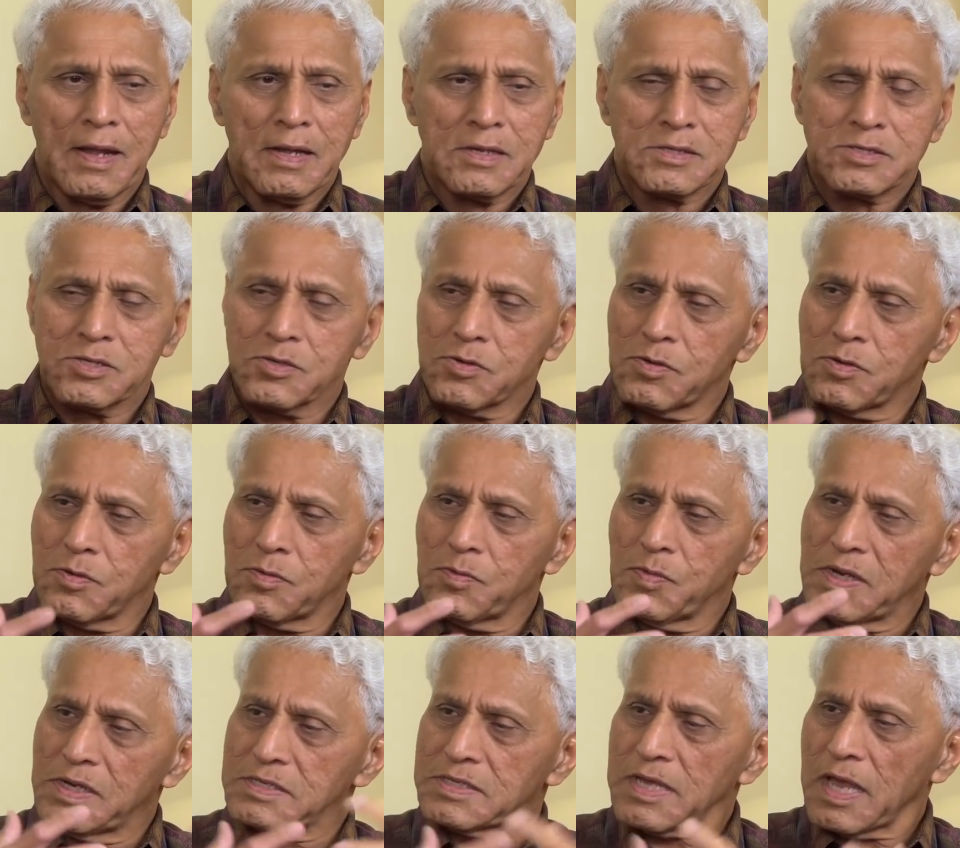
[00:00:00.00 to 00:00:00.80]
So
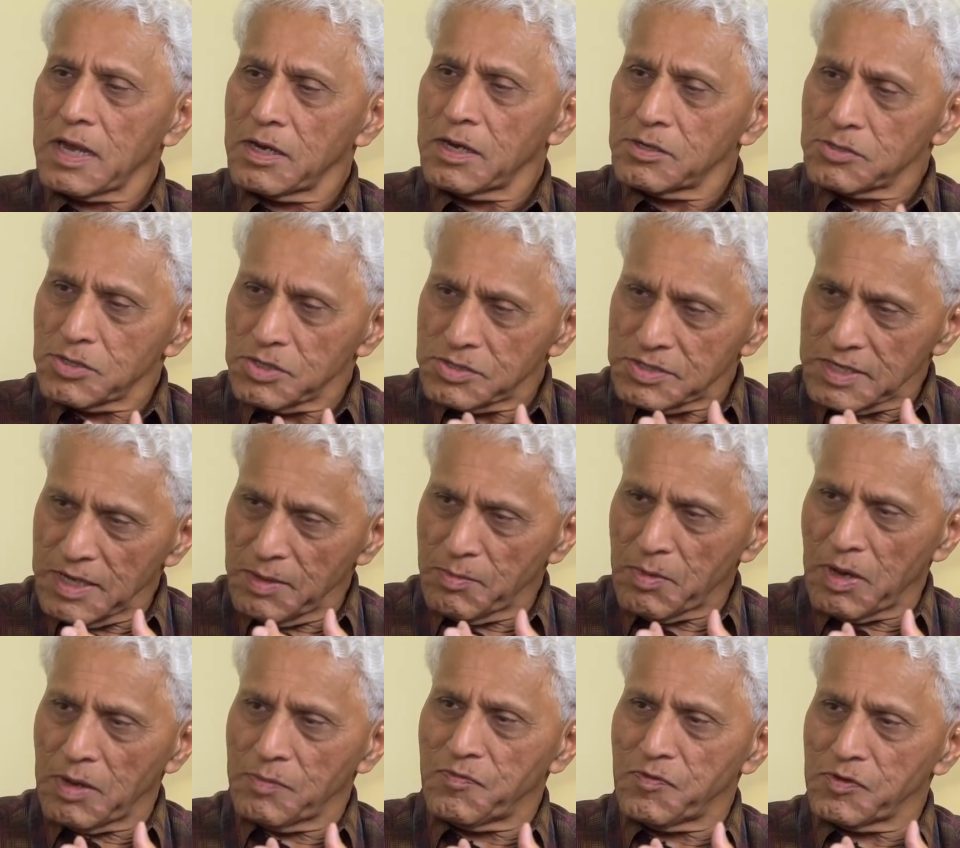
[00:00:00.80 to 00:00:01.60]
we decided to
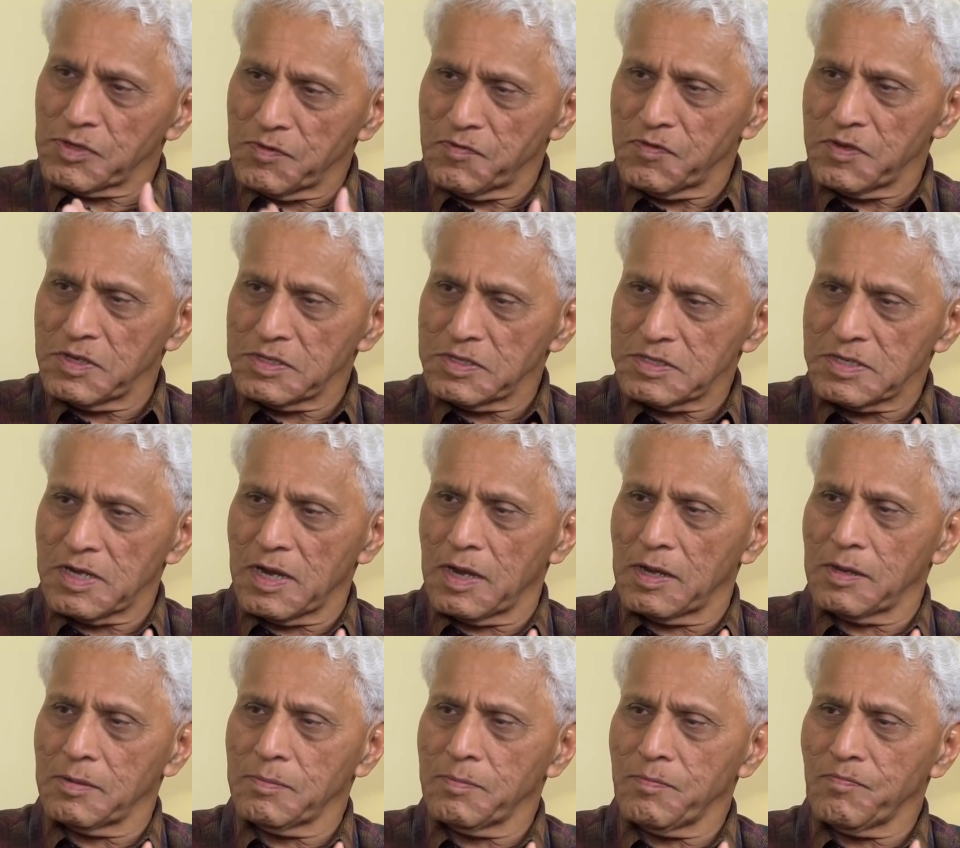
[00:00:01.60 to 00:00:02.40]
team up for the first
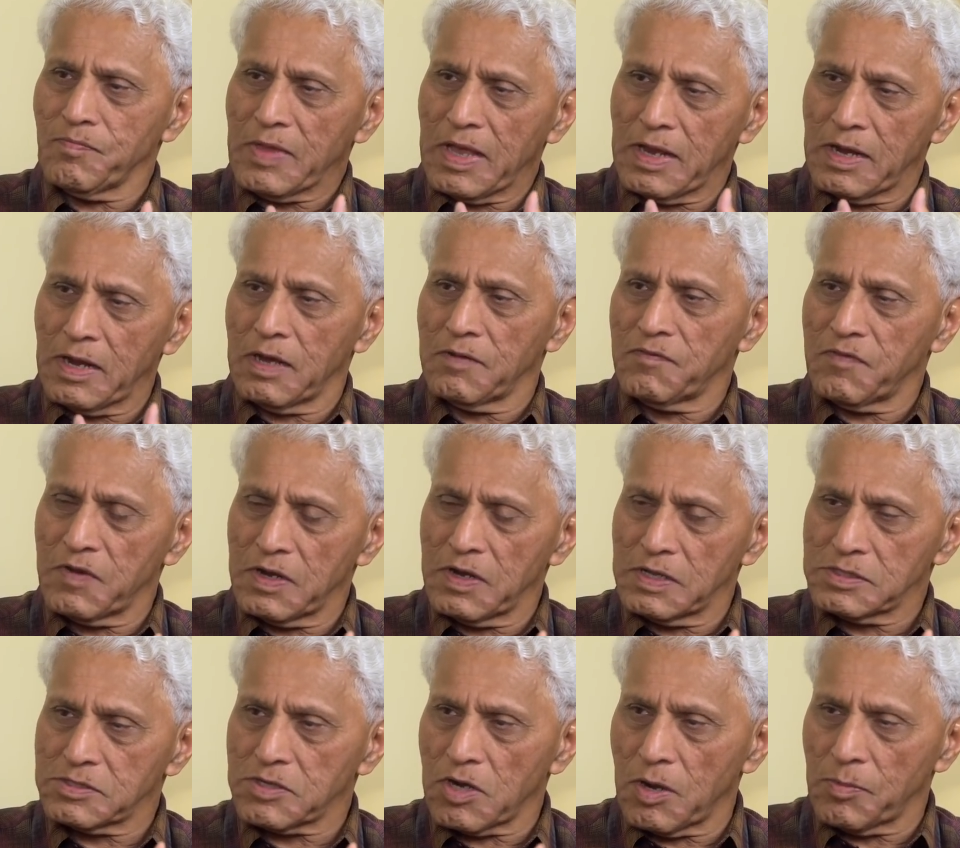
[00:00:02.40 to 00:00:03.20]
time in our
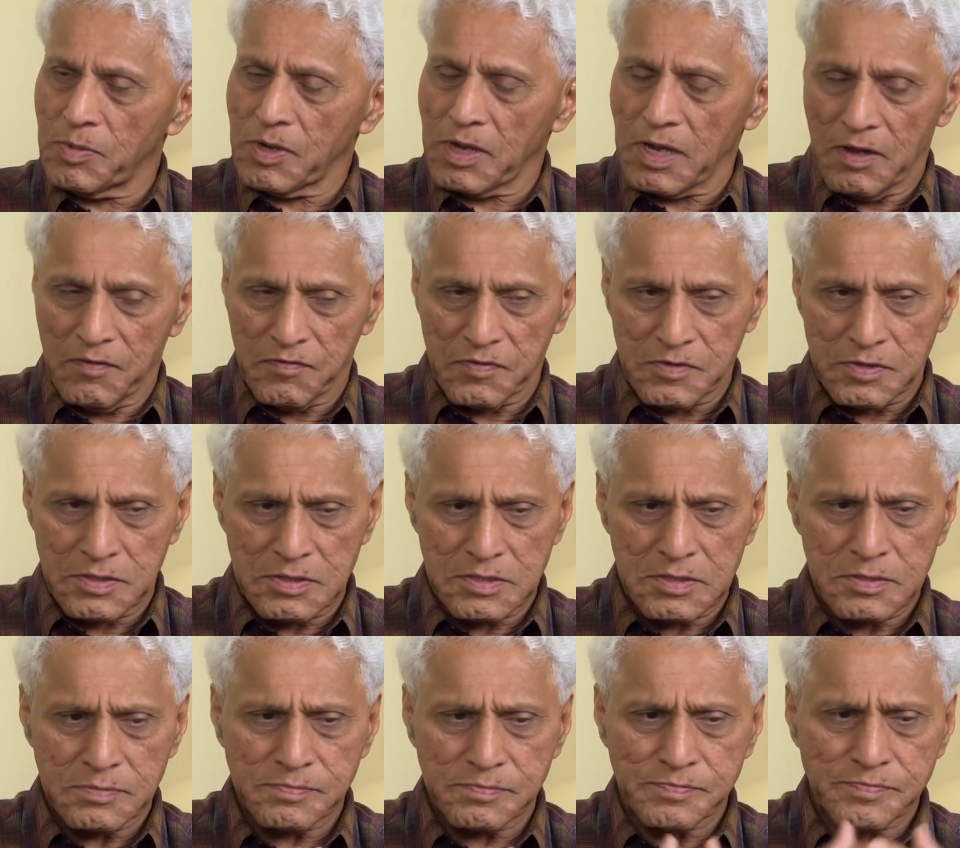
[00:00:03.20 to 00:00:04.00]
philanthropic
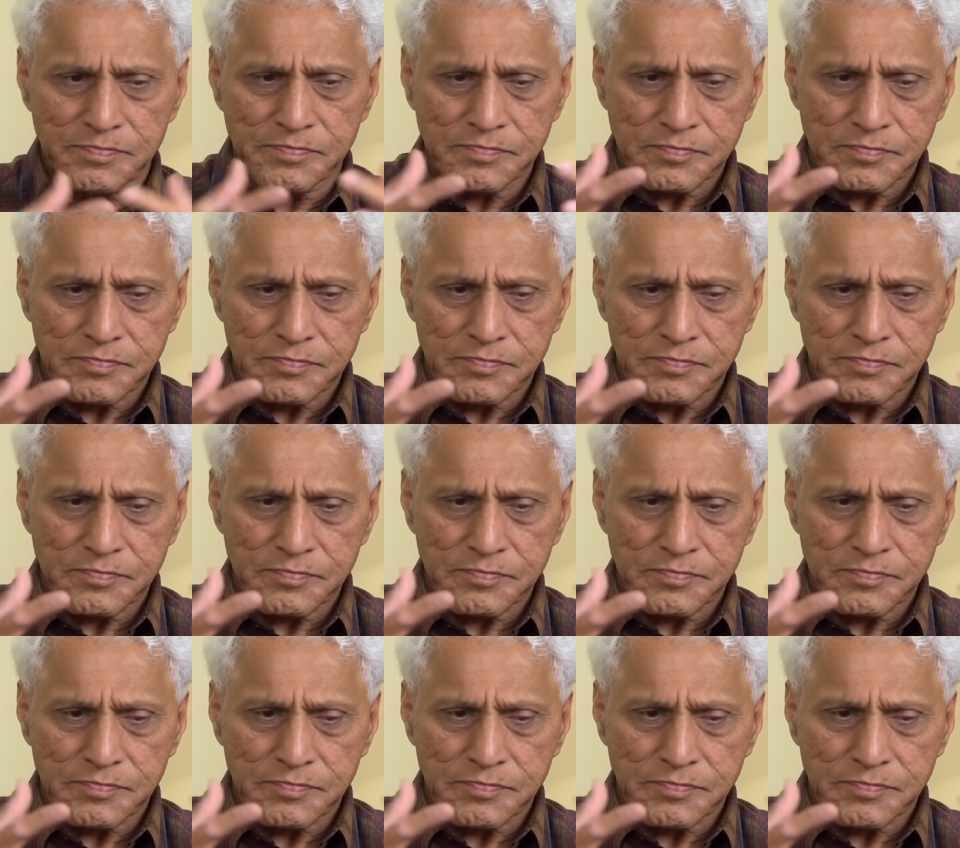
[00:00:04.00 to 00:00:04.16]
efforts,